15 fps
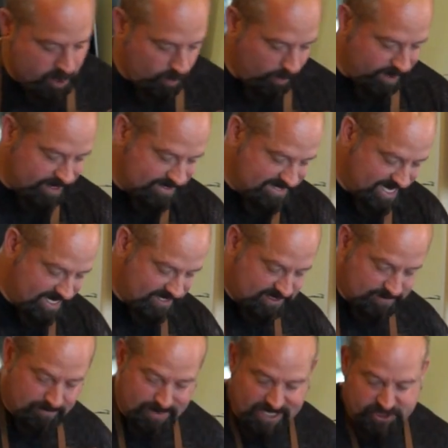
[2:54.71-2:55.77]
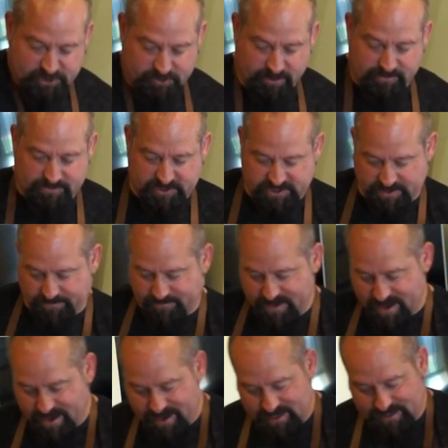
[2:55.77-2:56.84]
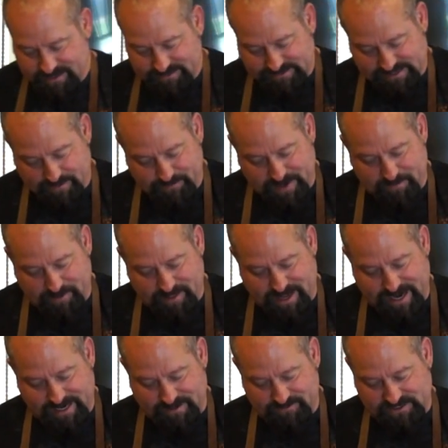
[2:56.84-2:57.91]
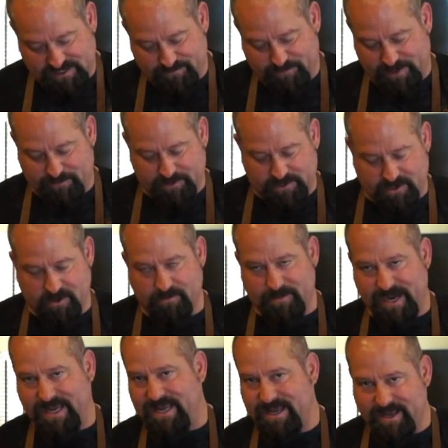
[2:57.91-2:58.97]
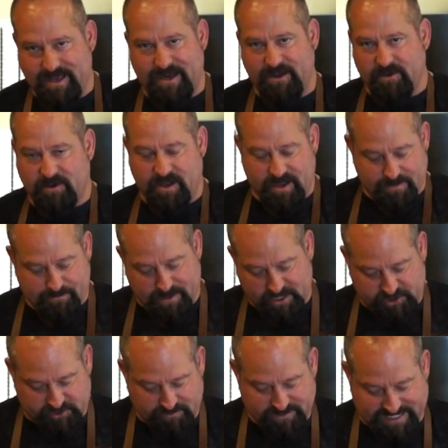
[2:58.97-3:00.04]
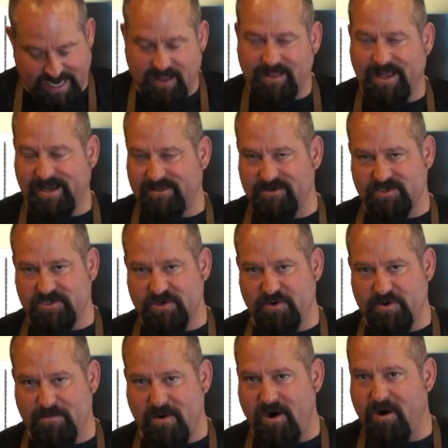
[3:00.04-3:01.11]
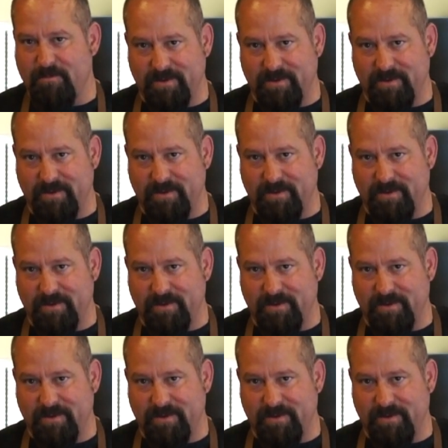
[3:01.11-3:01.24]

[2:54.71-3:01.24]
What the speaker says: We're going to take some mushrooms. Some people like them, some people don't. My kid, he'll hunt mushrooms out like there's no tomorrow,